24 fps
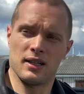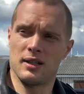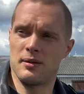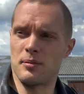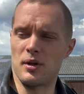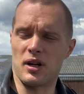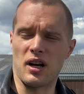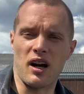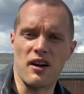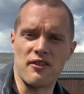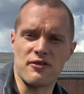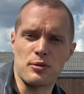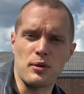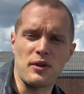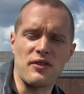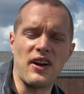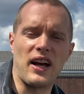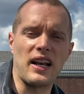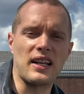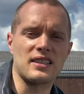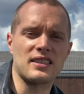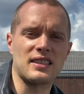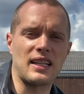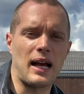But after we've
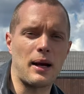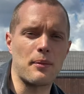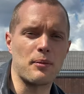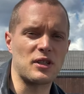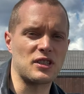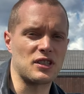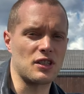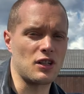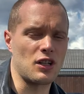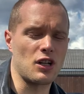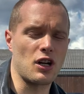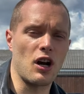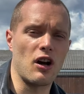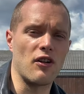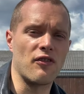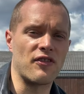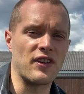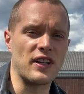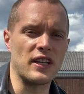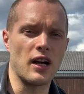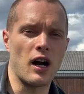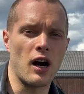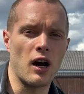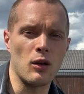had a sandwich and a
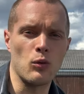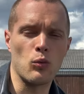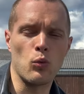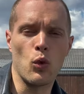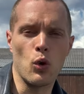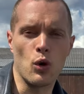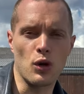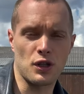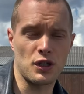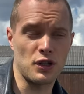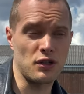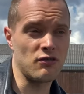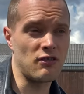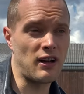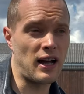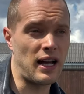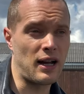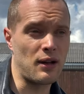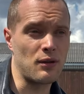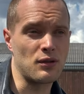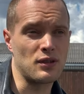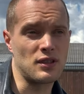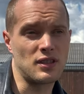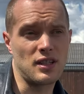coffee, I'll walk you
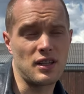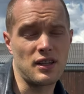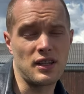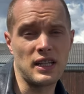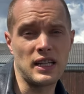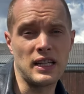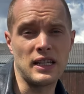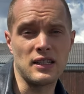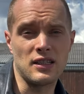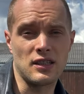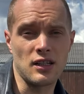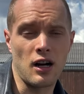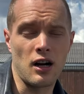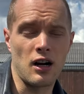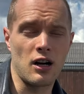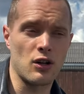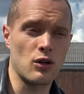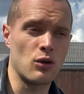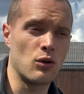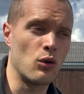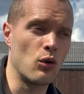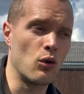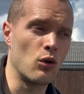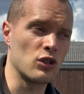around the Dark
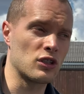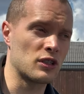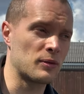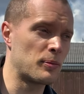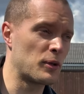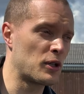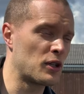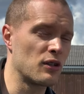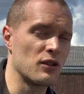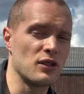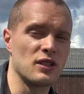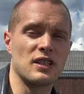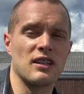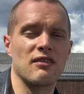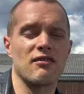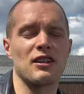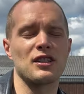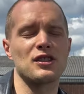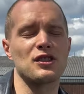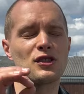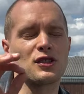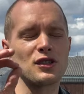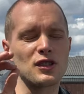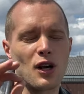Horse because there are
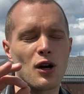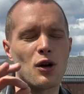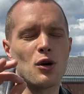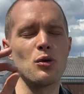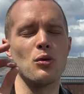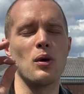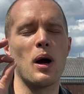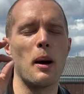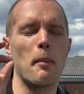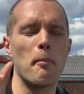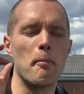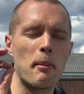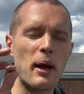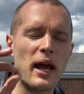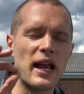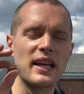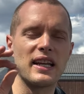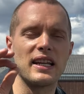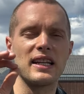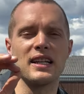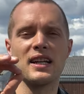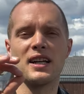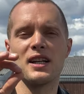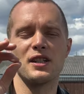so
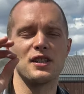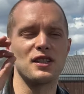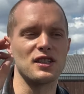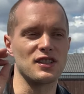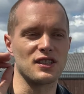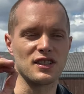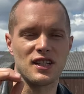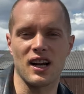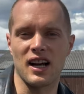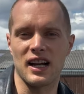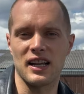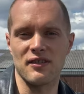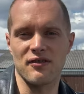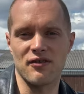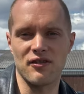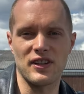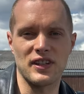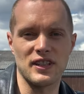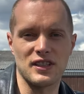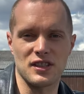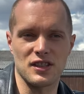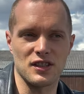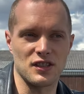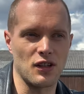many design
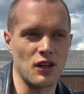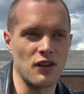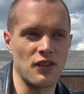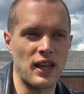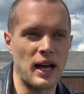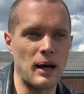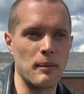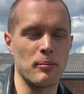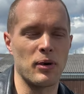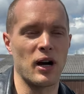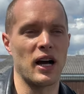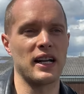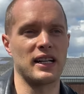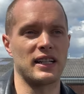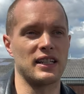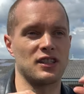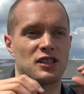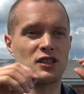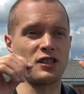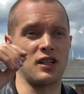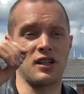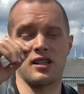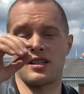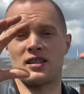features on that bike.
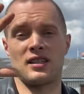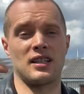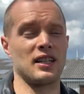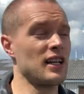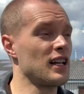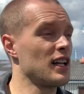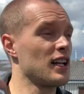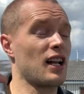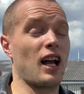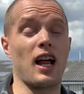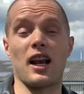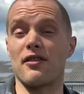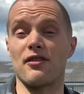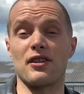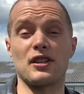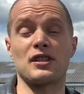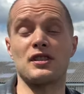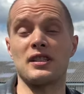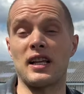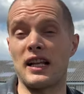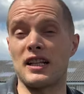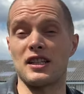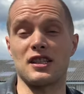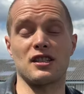It's just kind of a
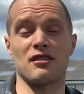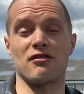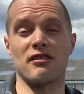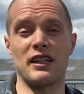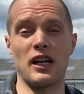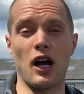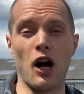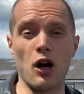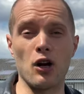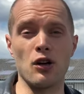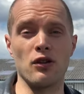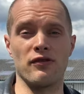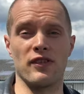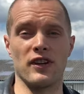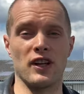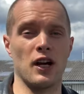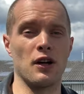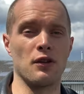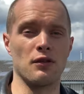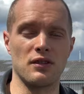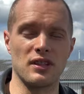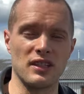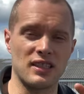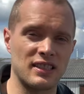sensory
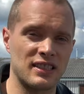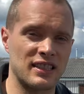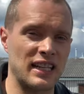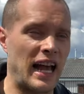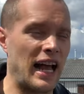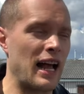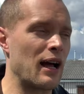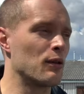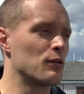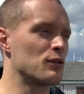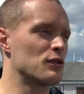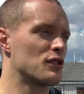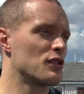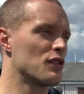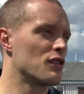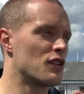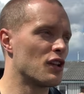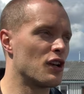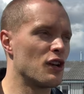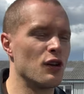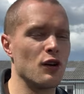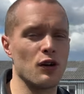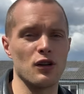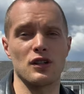overload. The sound, the
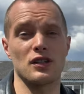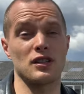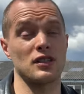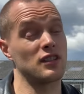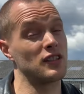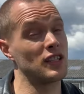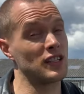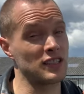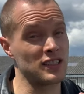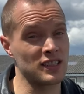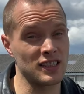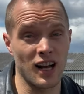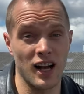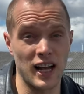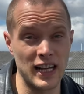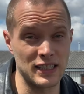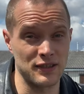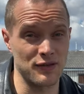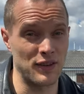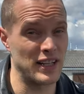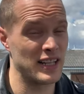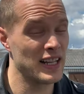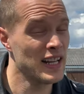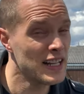looks, the size of it.